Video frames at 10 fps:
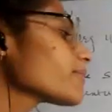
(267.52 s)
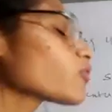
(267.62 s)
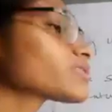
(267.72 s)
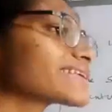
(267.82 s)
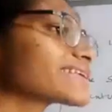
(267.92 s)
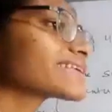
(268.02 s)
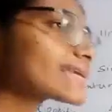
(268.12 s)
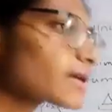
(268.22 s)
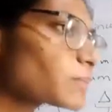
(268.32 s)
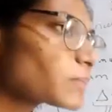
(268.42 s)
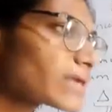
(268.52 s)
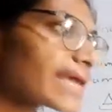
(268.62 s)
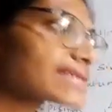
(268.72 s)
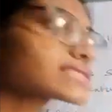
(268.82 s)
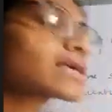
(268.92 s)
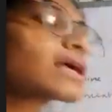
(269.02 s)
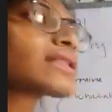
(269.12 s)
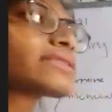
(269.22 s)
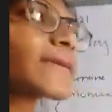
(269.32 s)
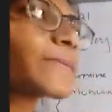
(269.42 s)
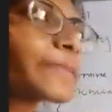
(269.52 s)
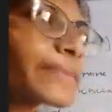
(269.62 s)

about the delta px, the